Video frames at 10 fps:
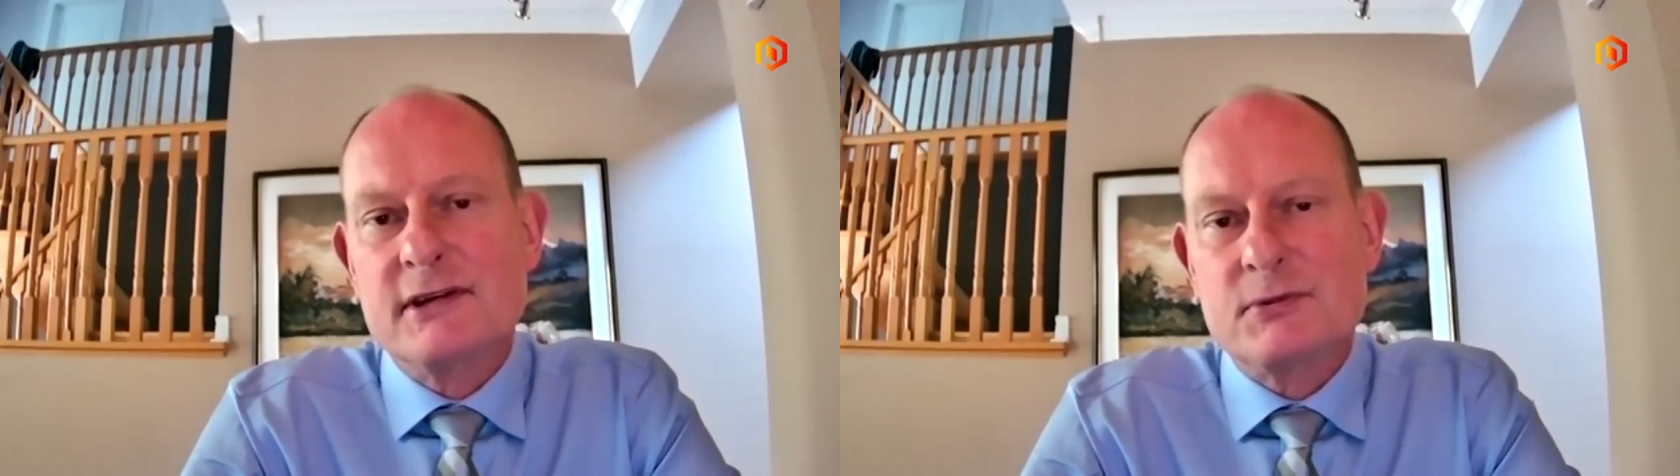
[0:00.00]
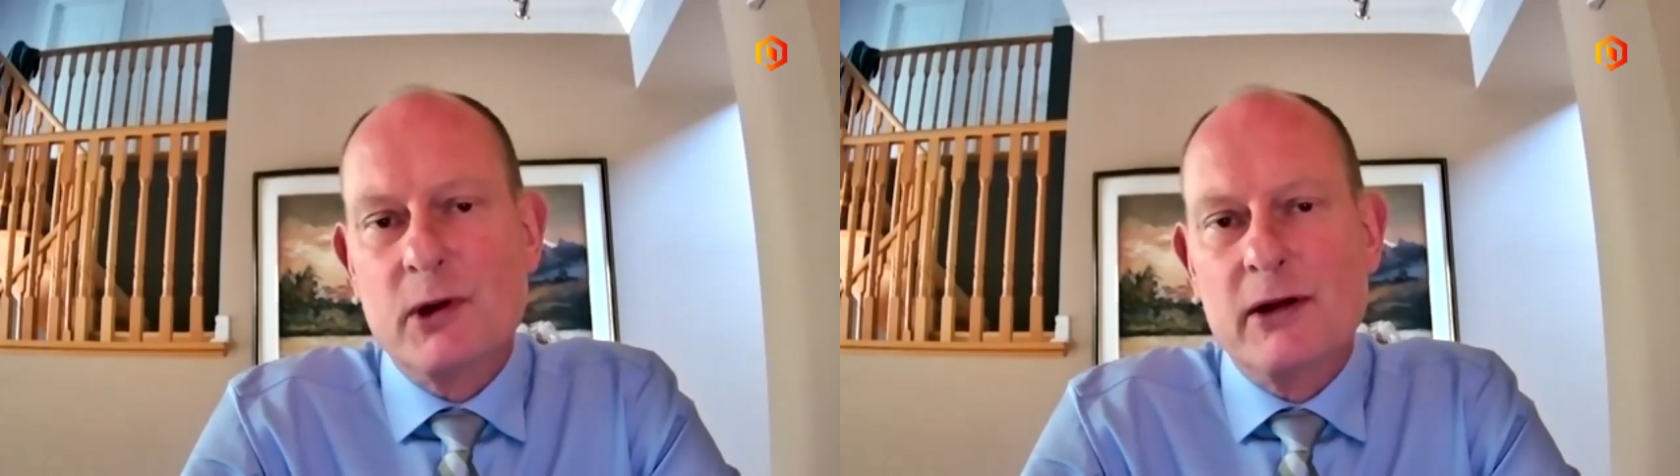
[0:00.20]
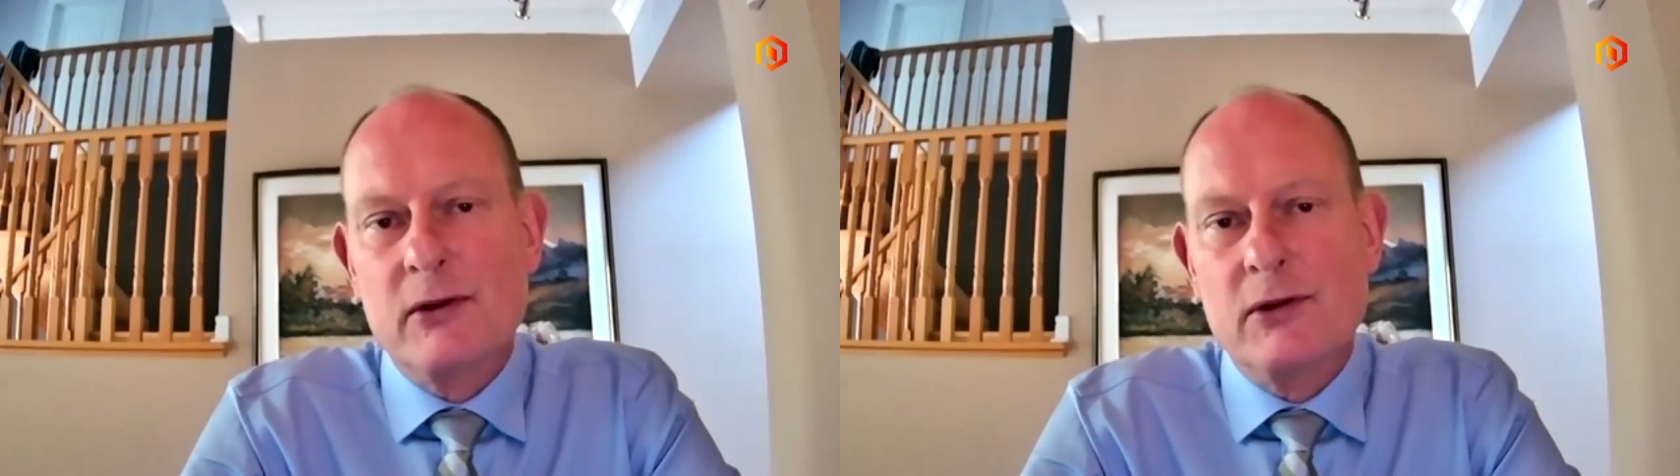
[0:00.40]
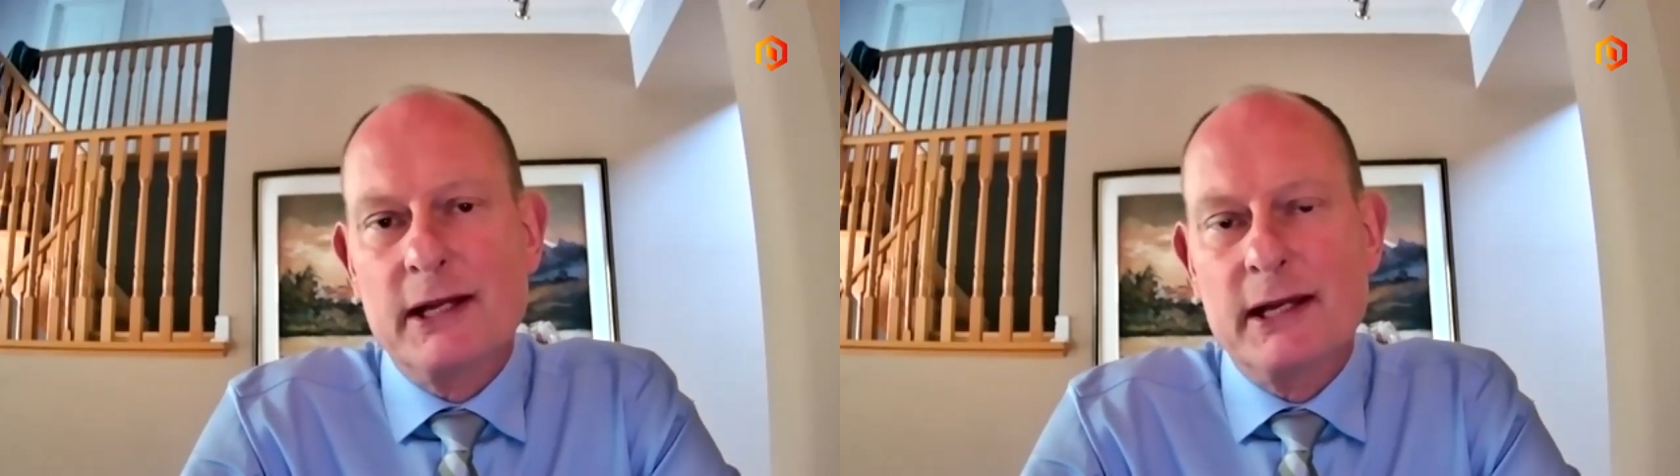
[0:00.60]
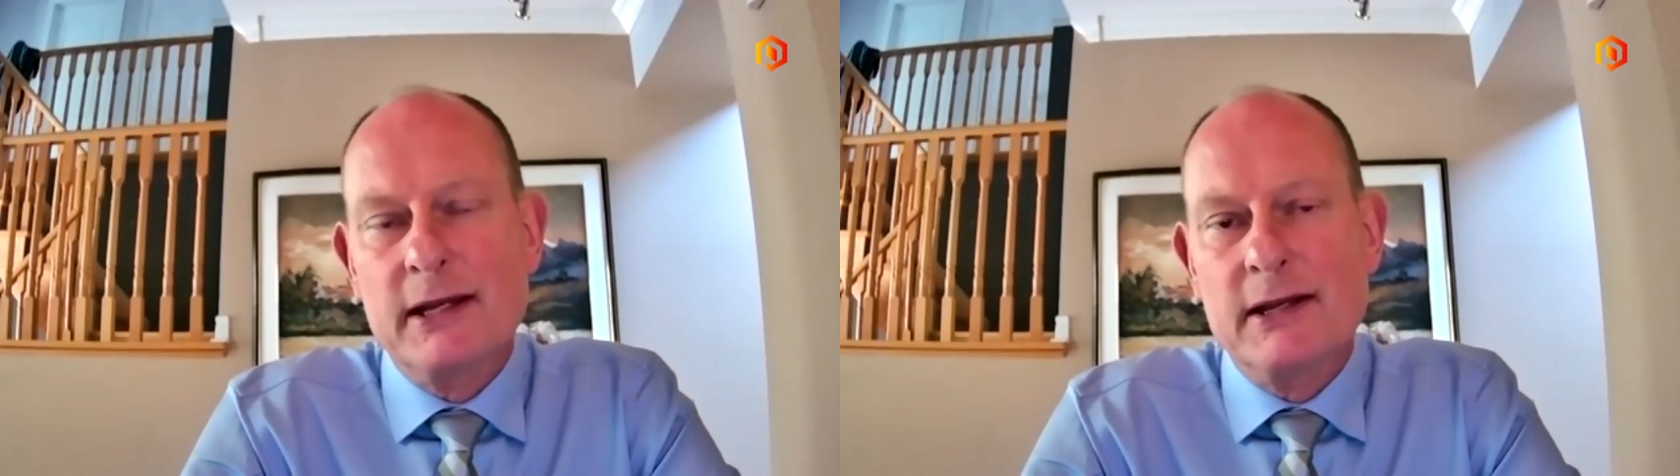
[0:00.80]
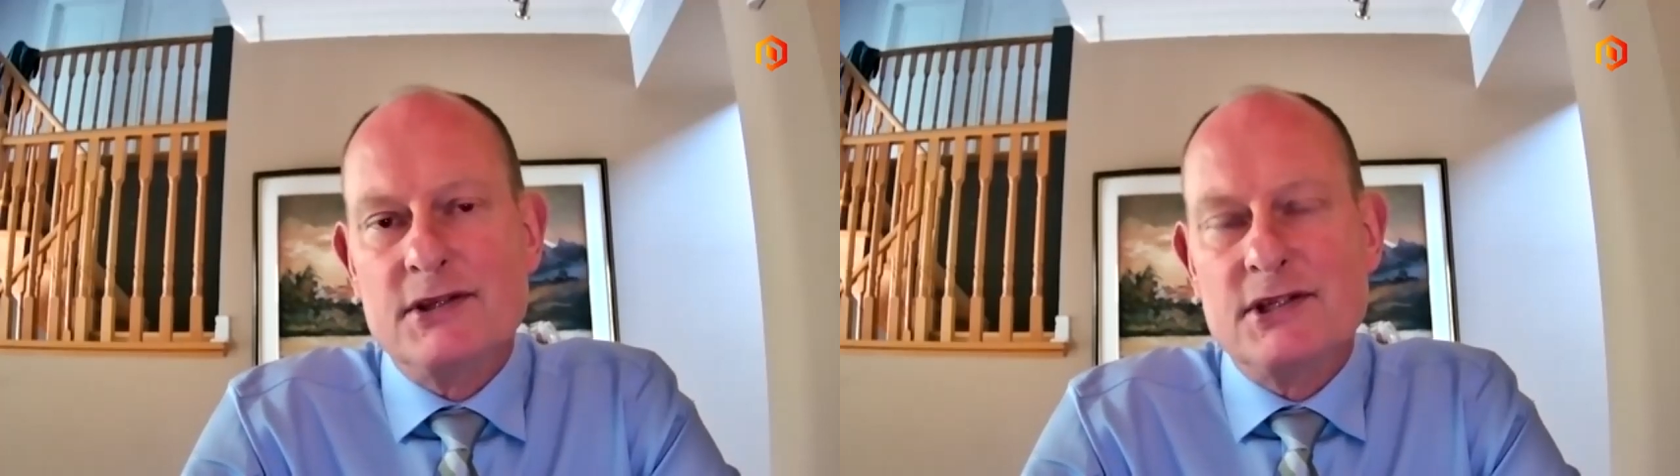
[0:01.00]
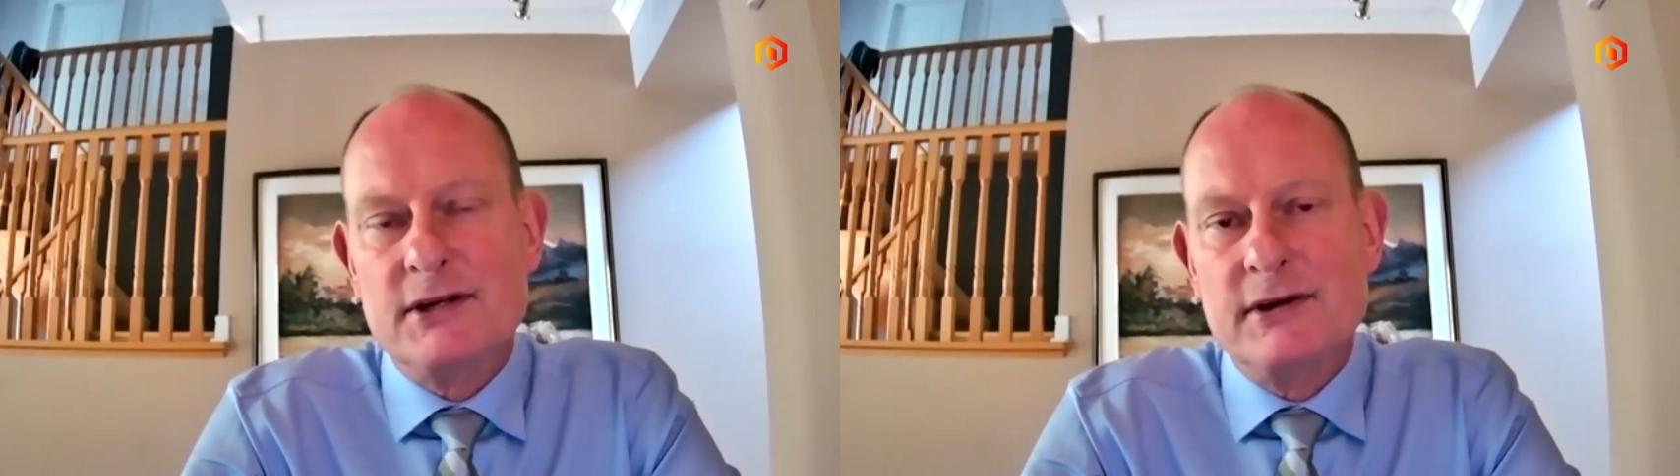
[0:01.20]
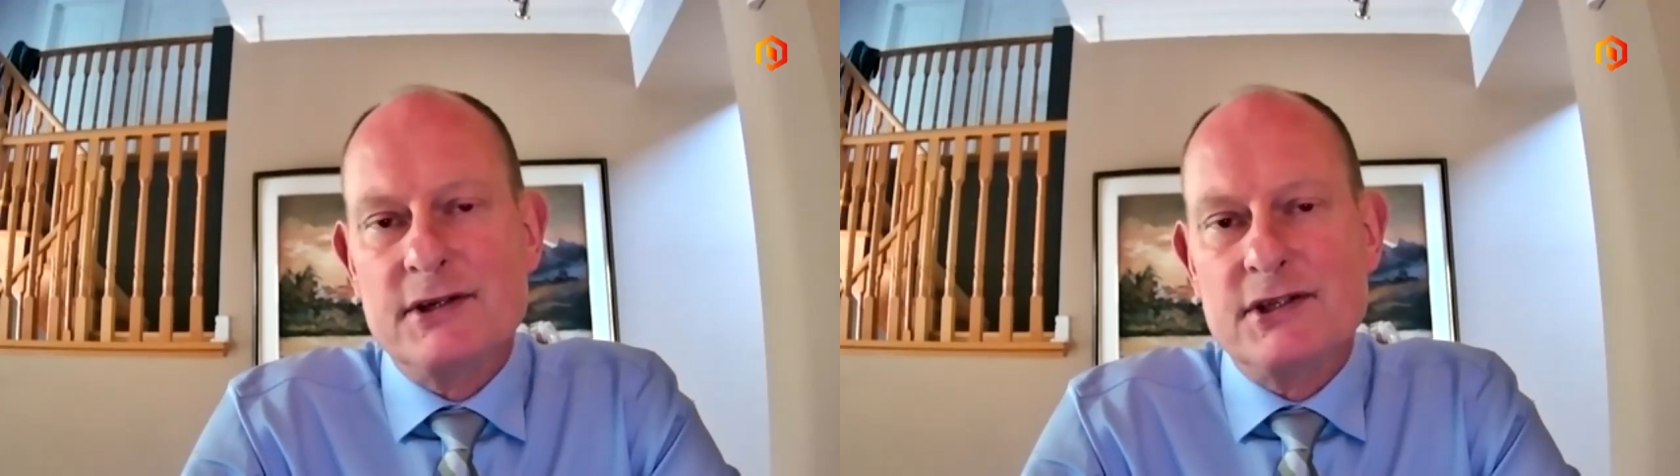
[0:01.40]
as well in
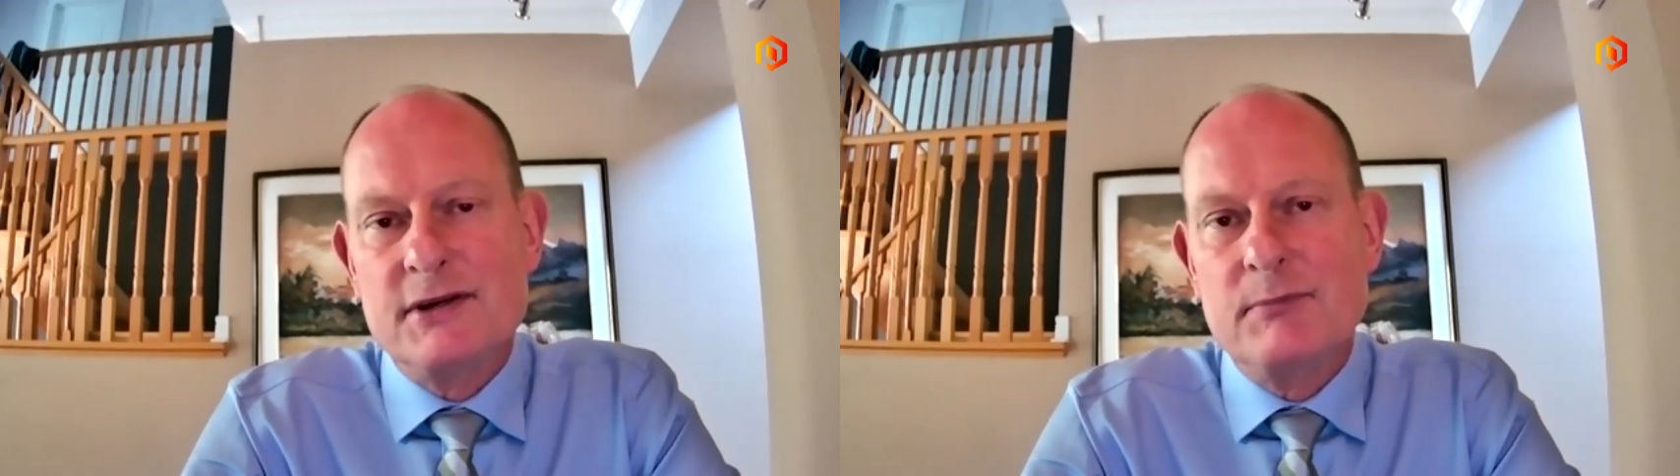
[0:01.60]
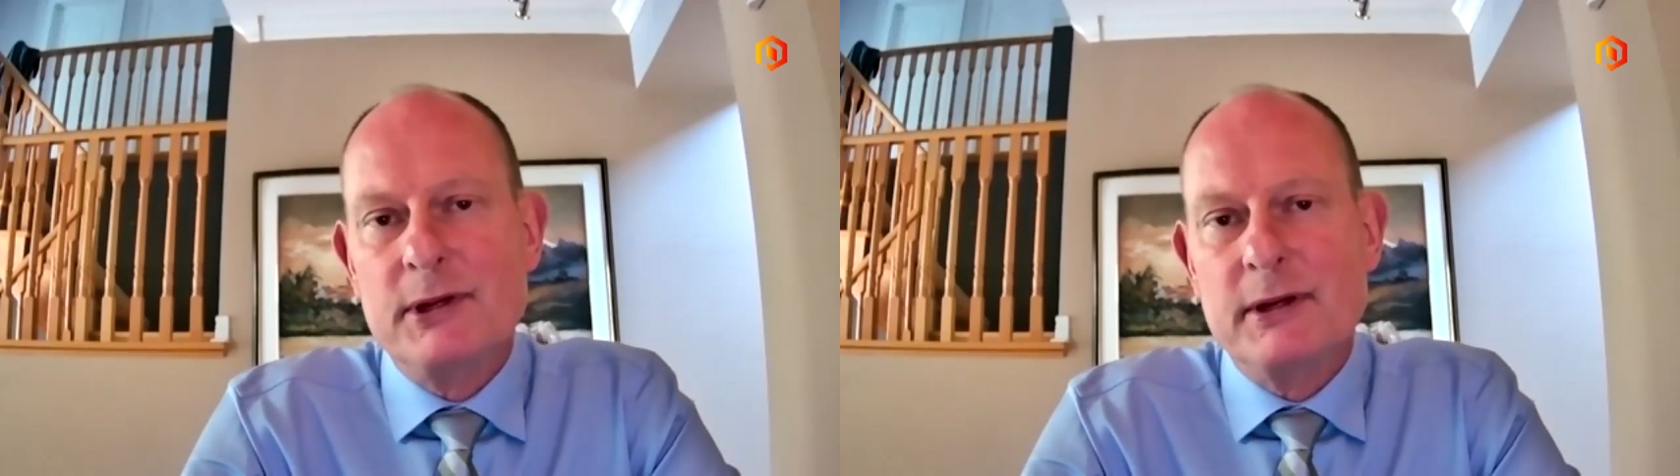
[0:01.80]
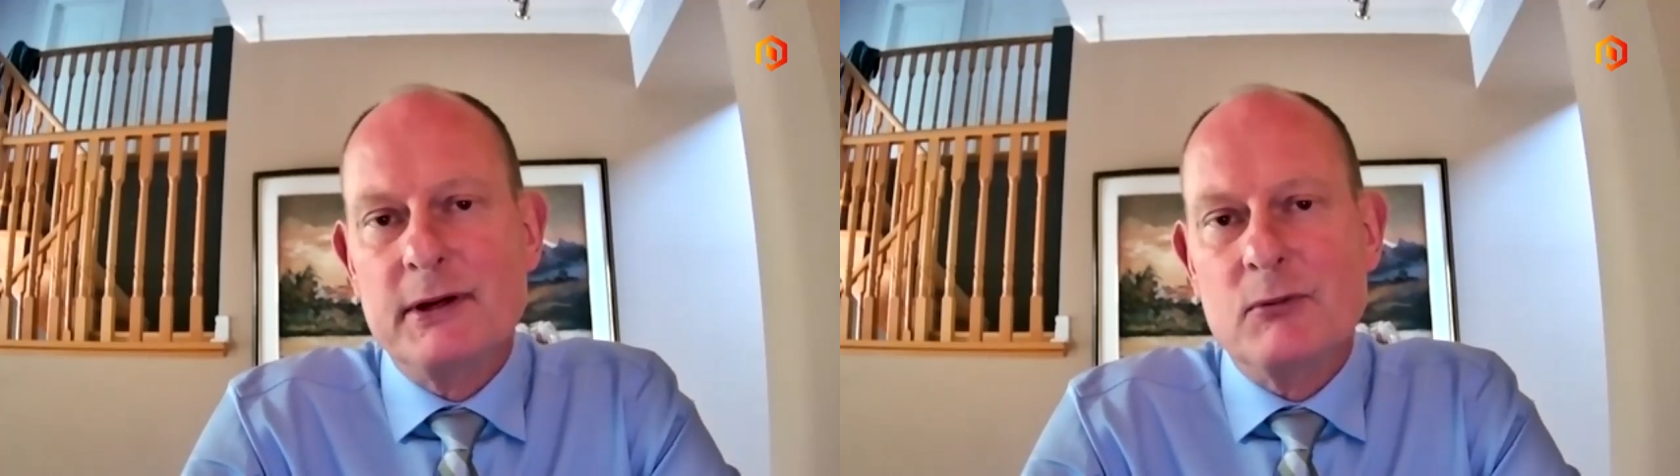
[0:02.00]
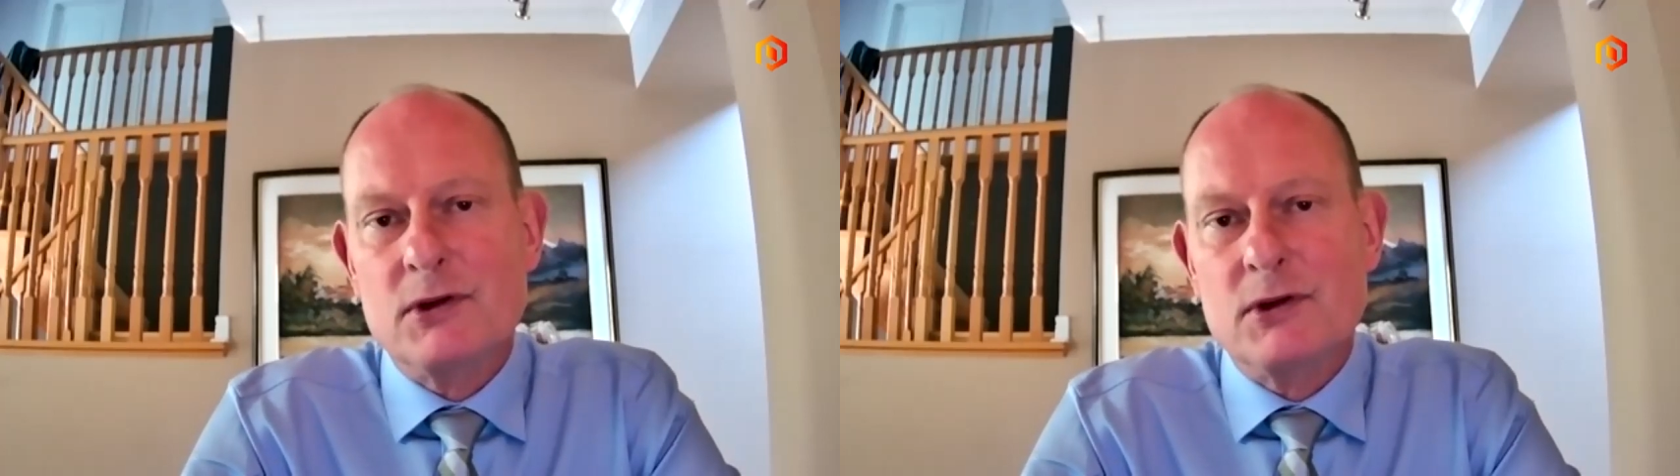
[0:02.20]
Tiria-Shimpia,